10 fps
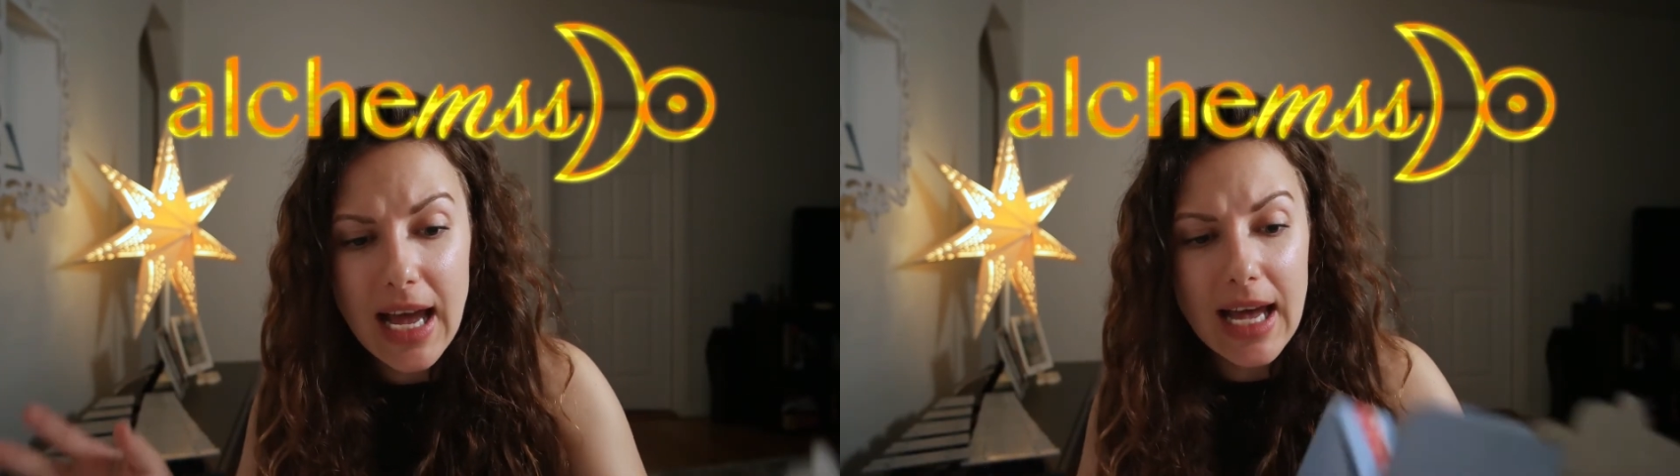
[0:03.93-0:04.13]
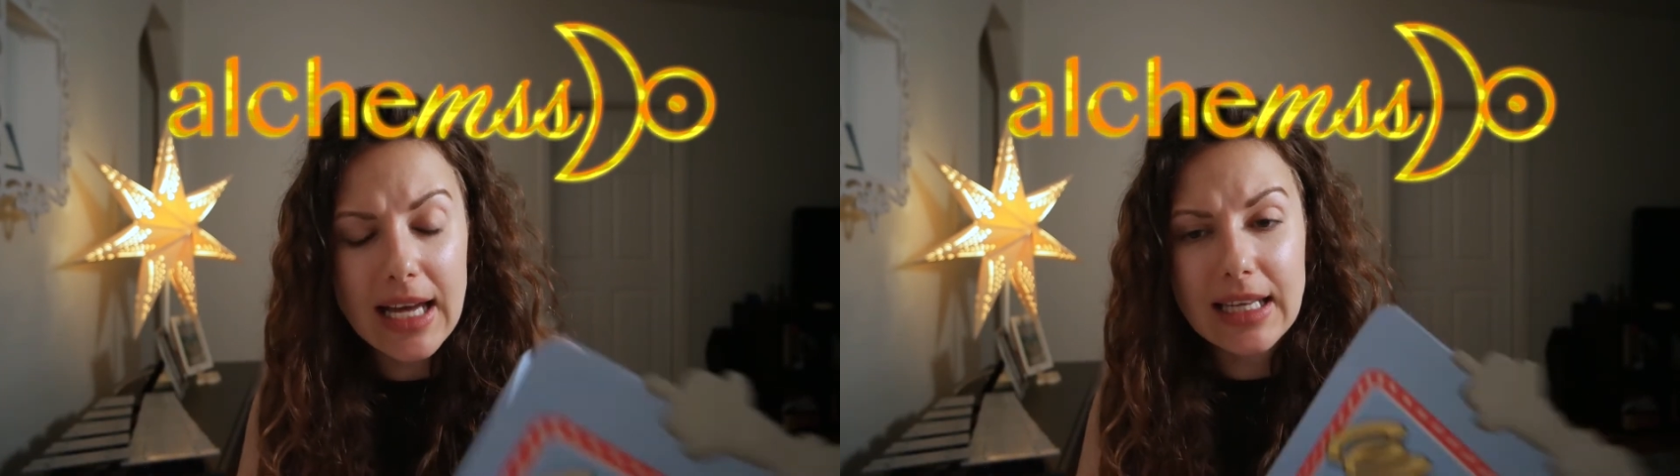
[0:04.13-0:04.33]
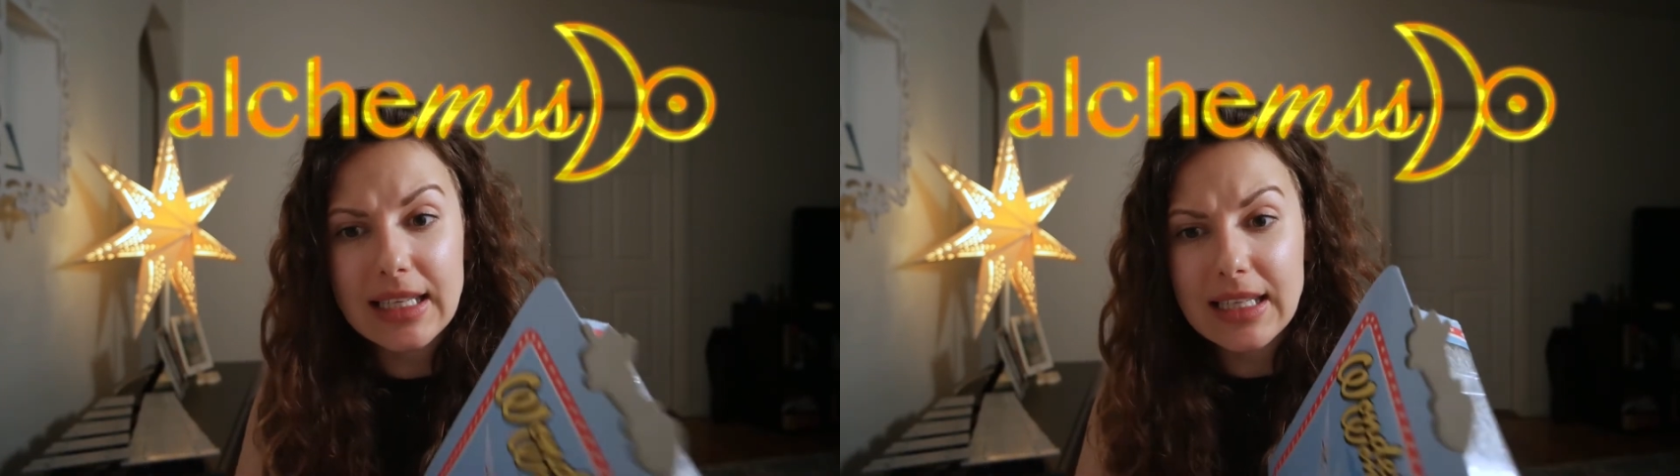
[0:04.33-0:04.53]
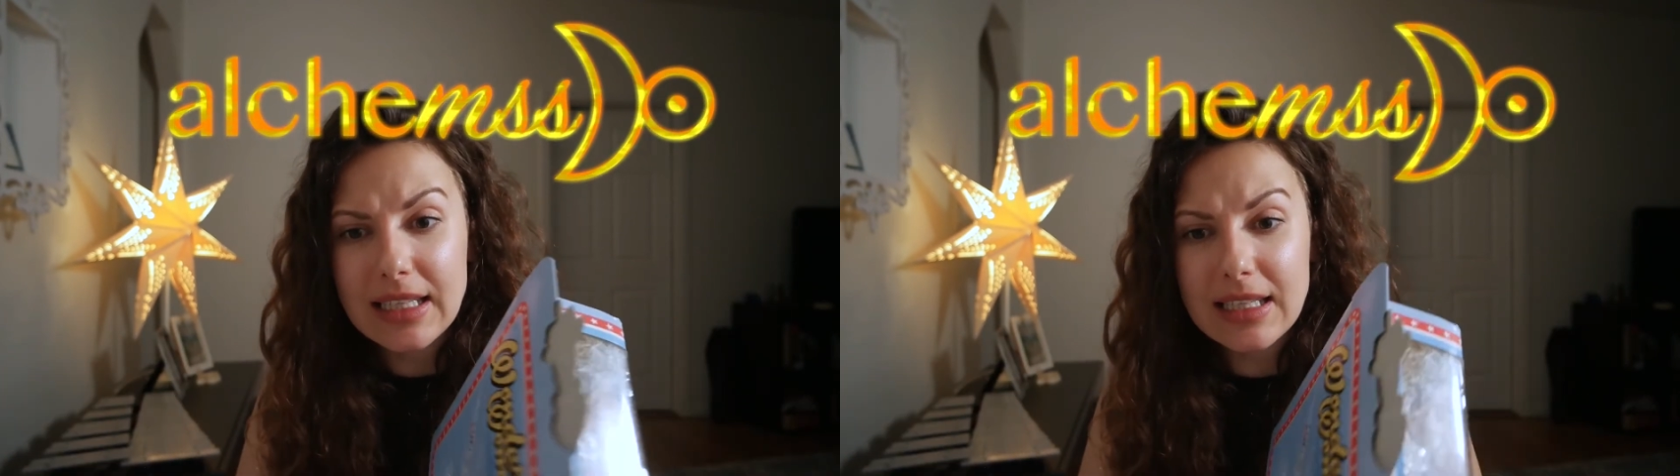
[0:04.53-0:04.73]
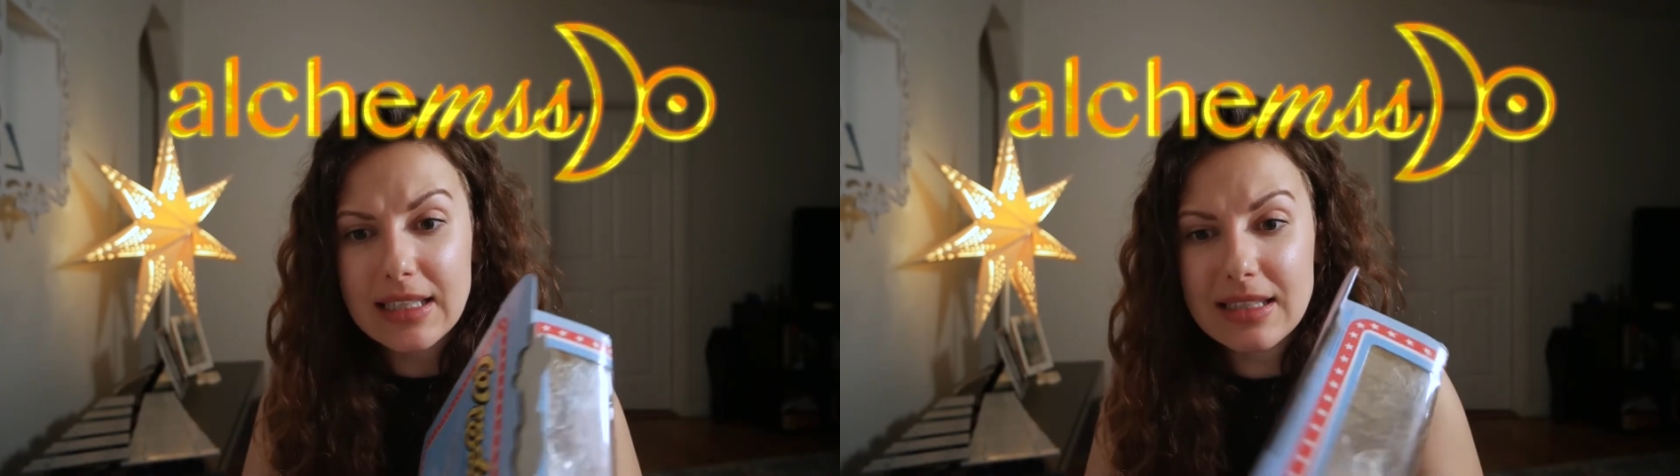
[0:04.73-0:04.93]
and it
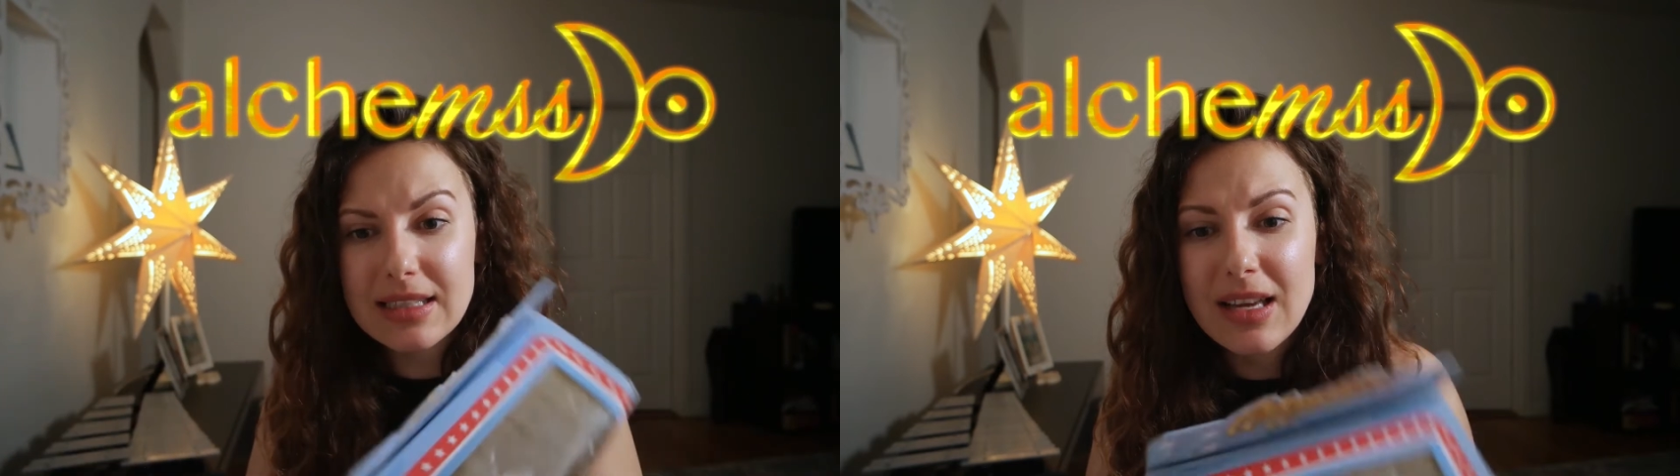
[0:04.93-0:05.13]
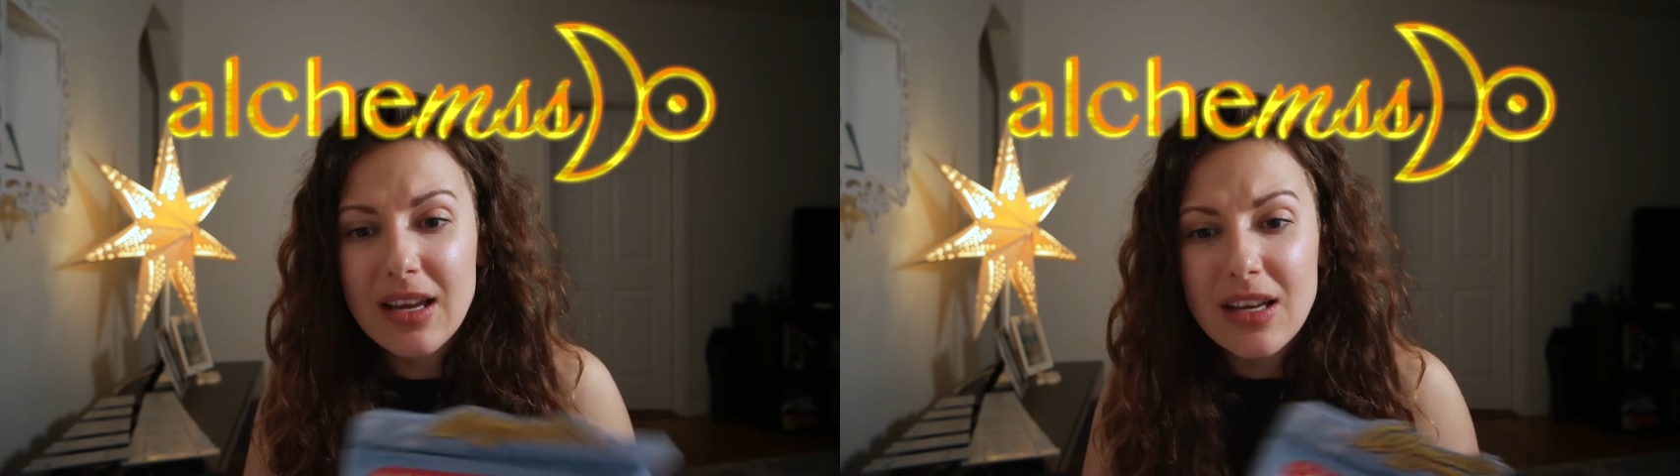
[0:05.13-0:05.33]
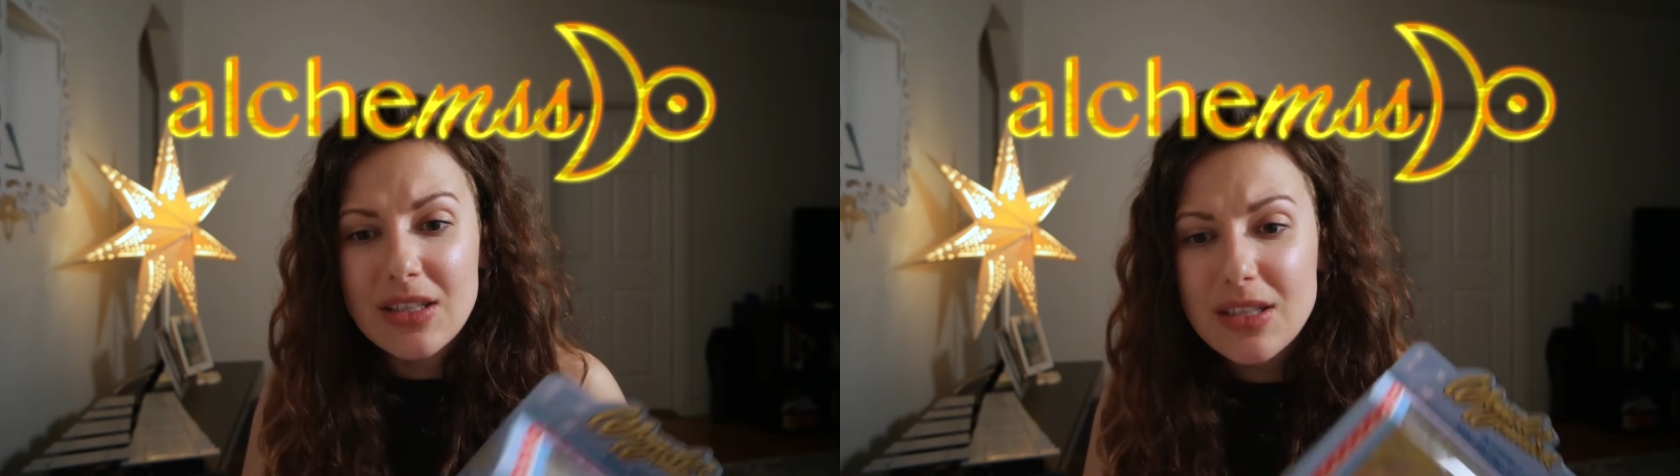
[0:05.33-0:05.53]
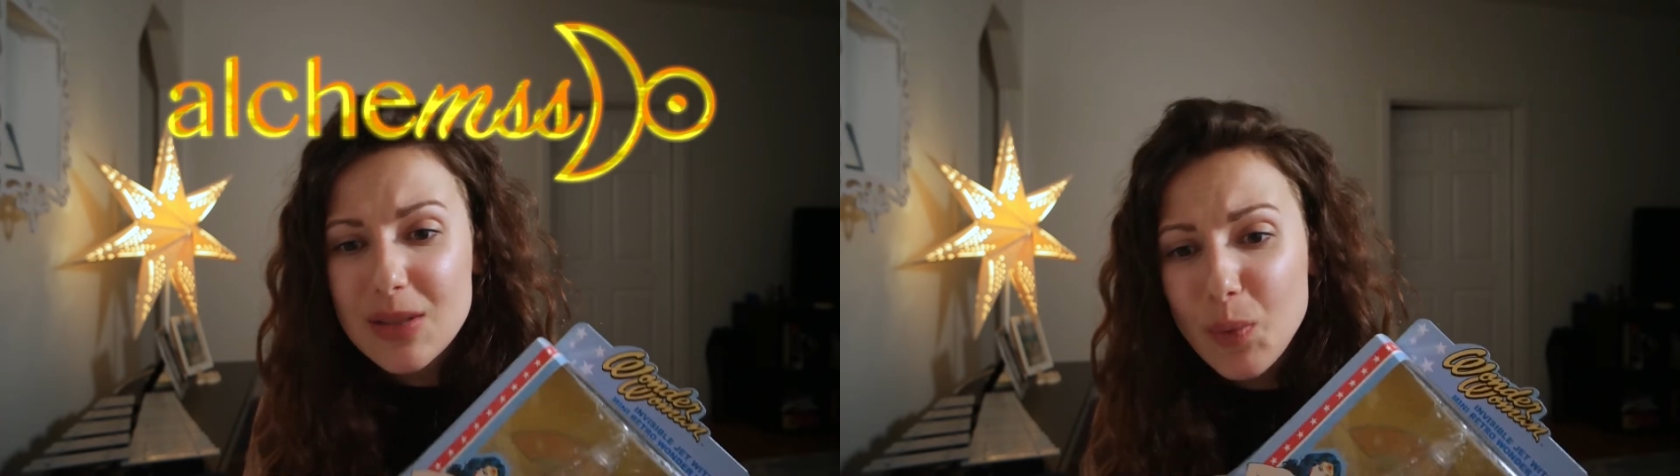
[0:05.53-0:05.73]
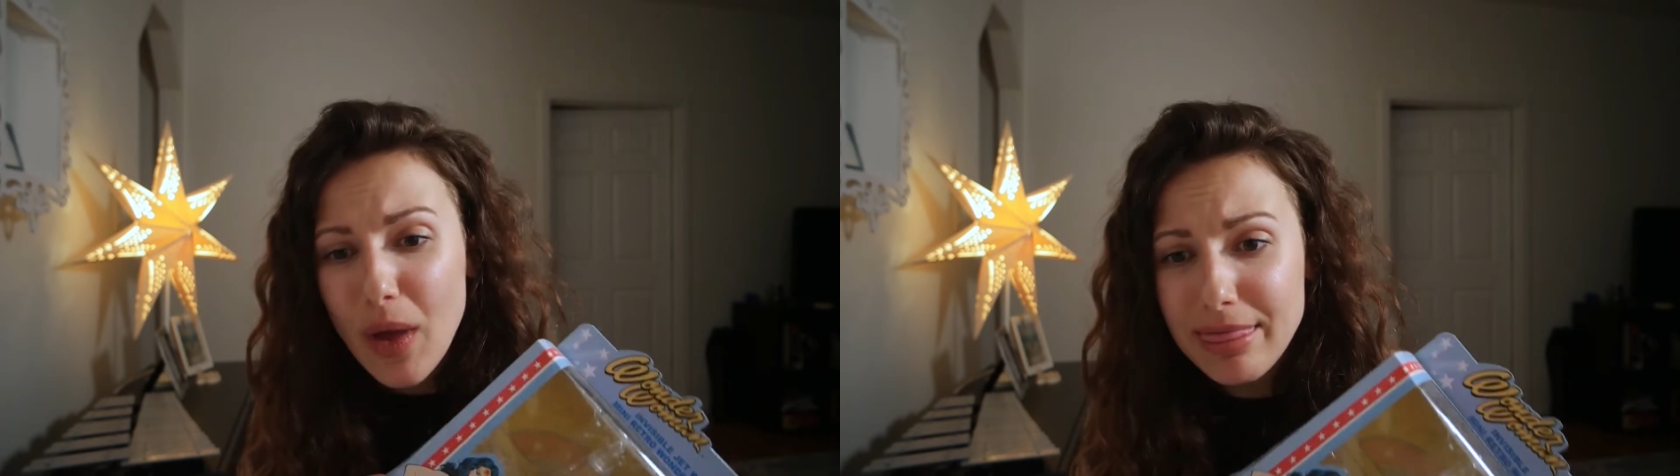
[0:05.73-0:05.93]
is
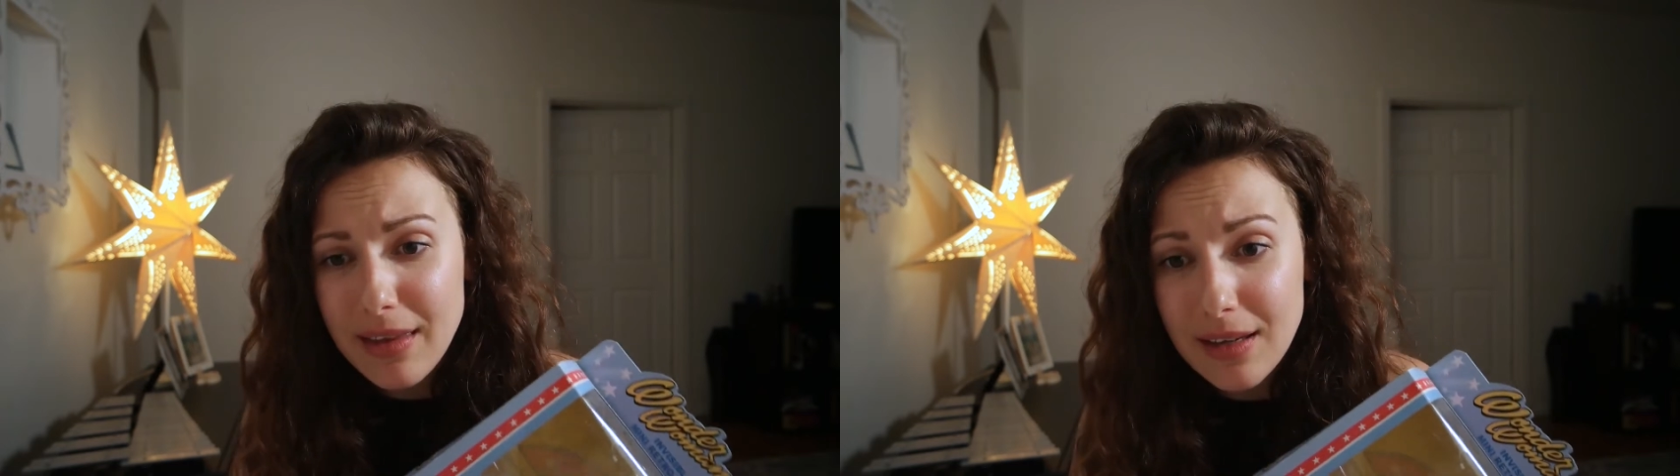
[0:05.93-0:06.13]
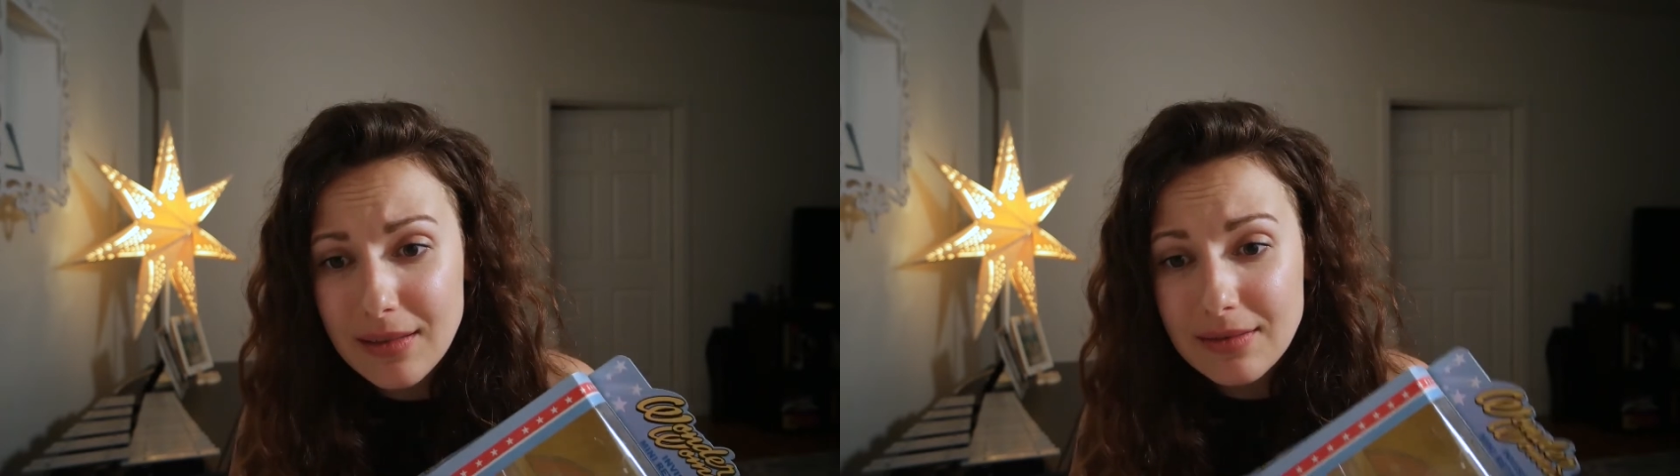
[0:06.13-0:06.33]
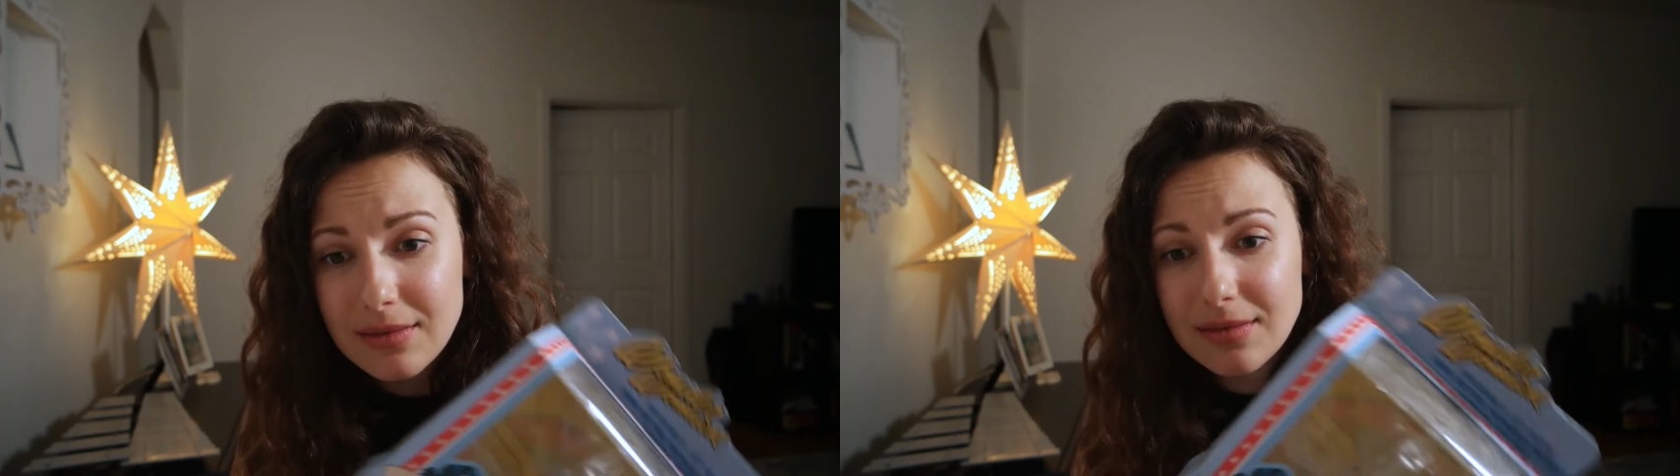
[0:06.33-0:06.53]
just one thing.